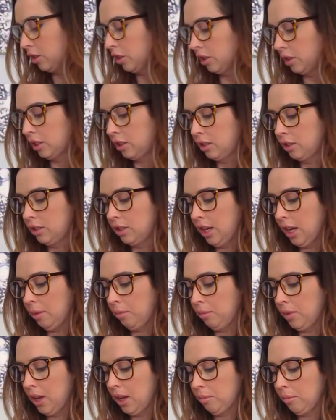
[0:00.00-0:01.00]
just
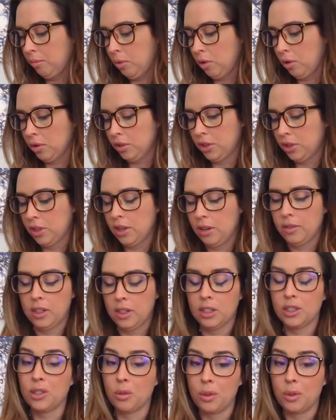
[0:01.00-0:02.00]
tape that portion of
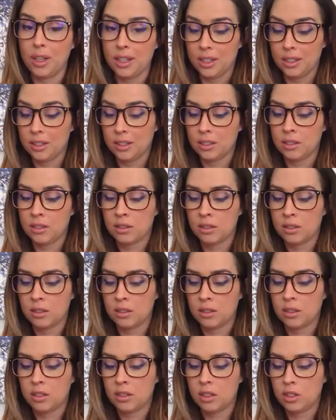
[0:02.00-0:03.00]
it so I
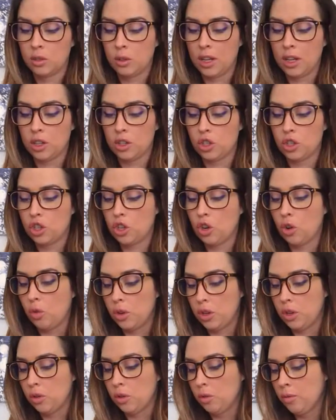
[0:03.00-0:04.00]
can show
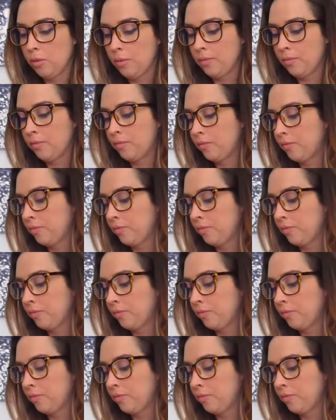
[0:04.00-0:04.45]
you.